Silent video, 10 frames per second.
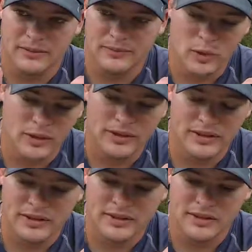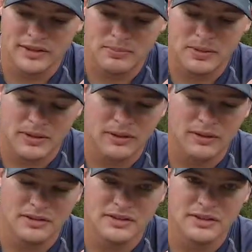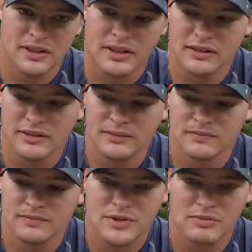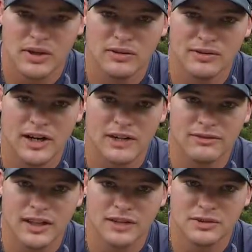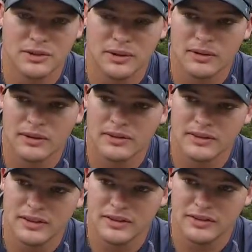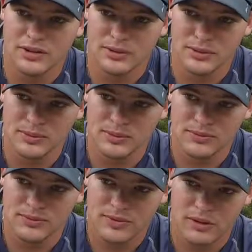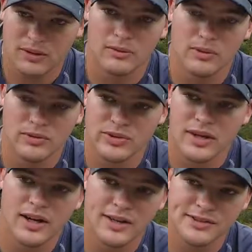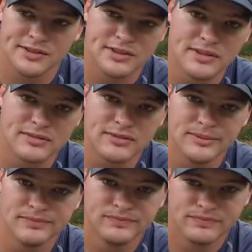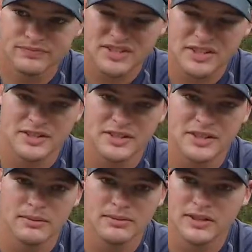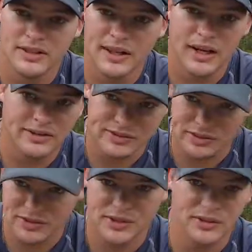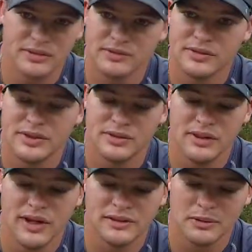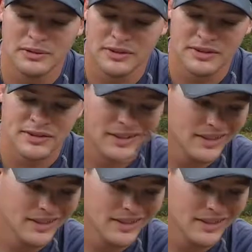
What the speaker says: one, it's pretty hard to sit down a small dry fly too hard, and two, carp on dries, you can see them from 60-70 feet out, so you can shoot it out there with this.